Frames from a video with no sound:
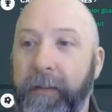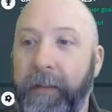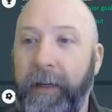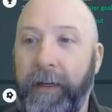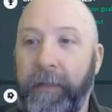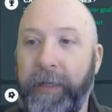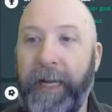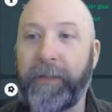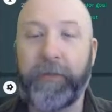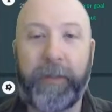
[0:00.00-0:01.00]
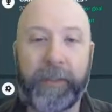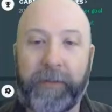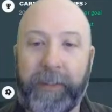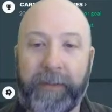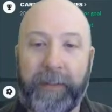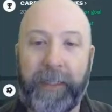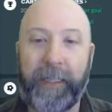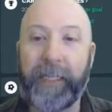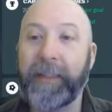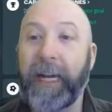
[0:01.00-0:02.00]
But natural fitness of 16.
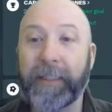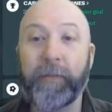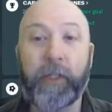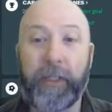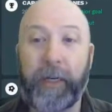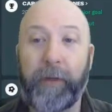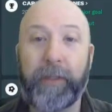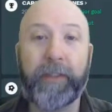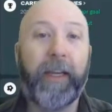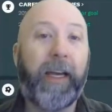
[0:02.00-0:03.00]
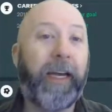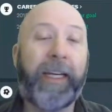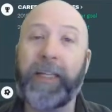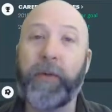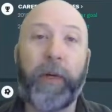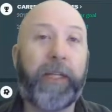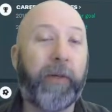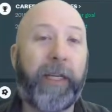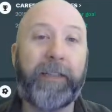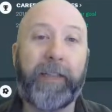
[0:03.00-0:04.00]
He's got some good numbers. Again,
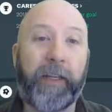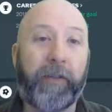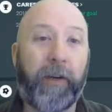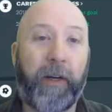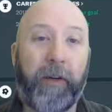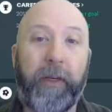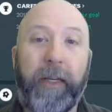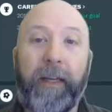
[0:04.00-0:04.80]
23, he's going to grow.